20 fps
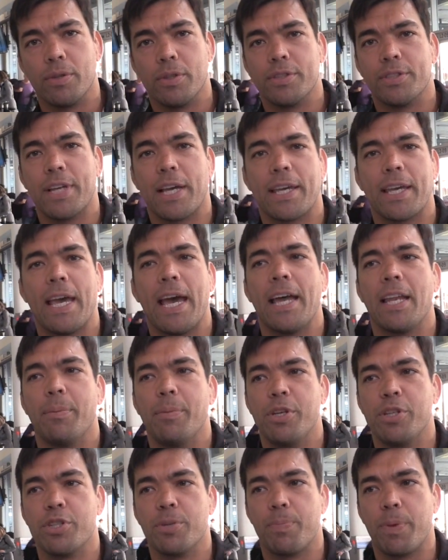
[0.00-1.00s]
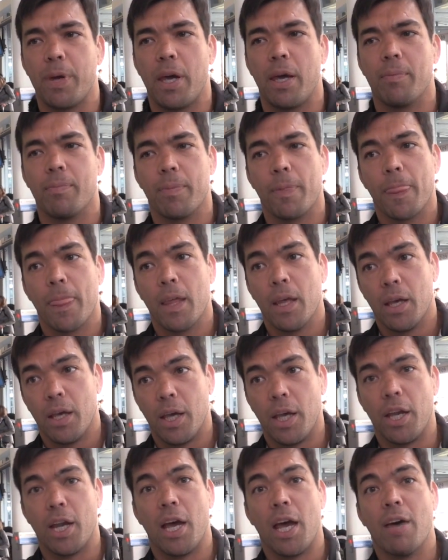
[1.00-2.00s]
it's an academy in Japan,
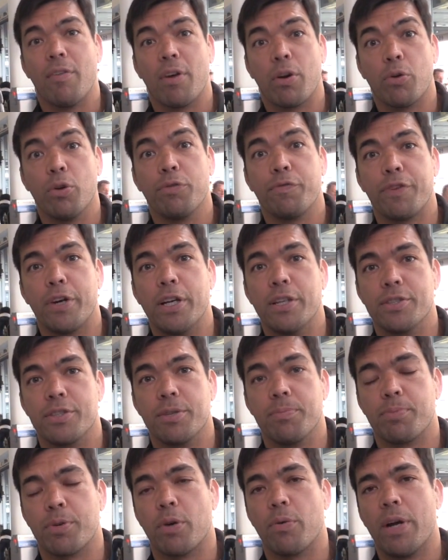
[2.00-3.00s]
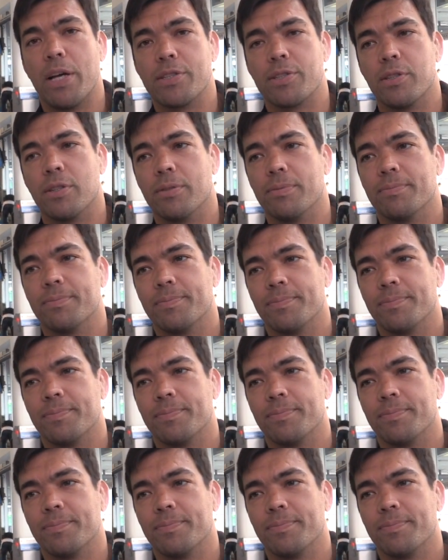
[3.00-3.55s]
and I have a good friends in pro wrestling.